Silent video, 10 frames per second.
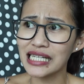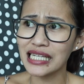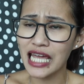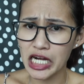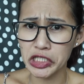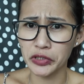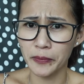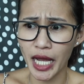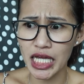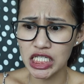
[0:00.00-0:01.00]
here in
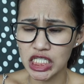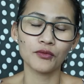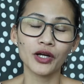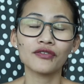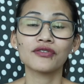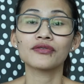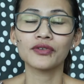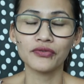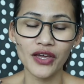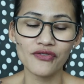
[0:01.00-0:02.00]
Dubai. One of
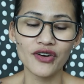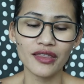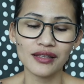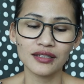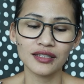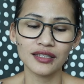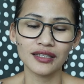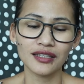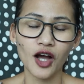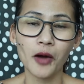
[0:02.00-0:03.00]
the favorite
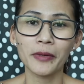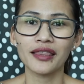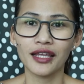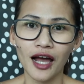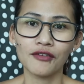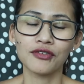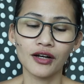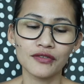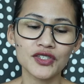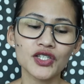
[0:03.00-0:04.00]
comment that I've
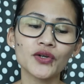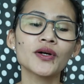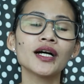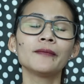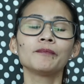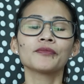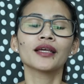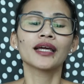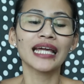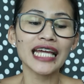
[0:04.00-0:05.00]
loved. So
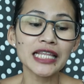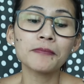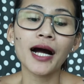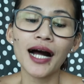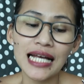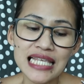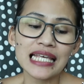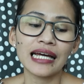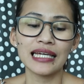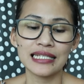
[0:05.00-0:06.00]
in
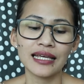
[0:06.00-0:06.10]
Bahasa,